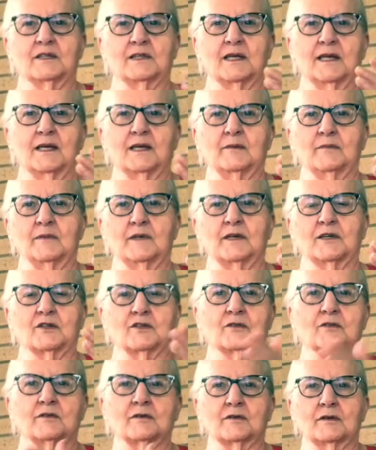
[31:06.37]
stay, make
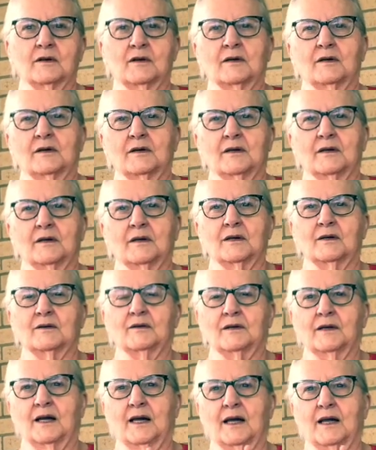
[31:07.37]
sure,
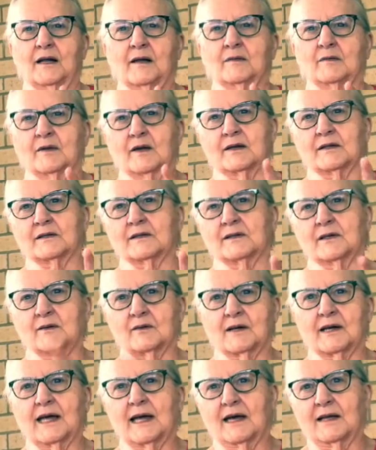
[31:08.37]
not because they were
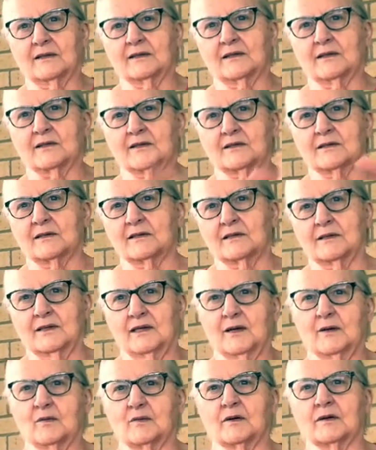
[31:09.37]
Catholics and
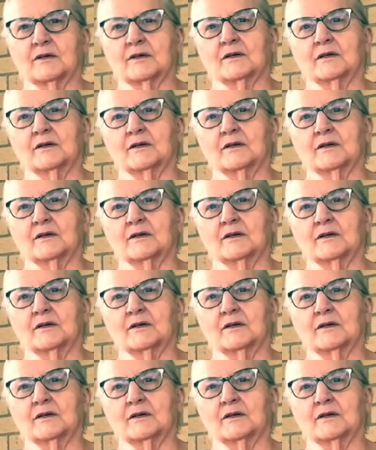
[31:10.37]
they weren't,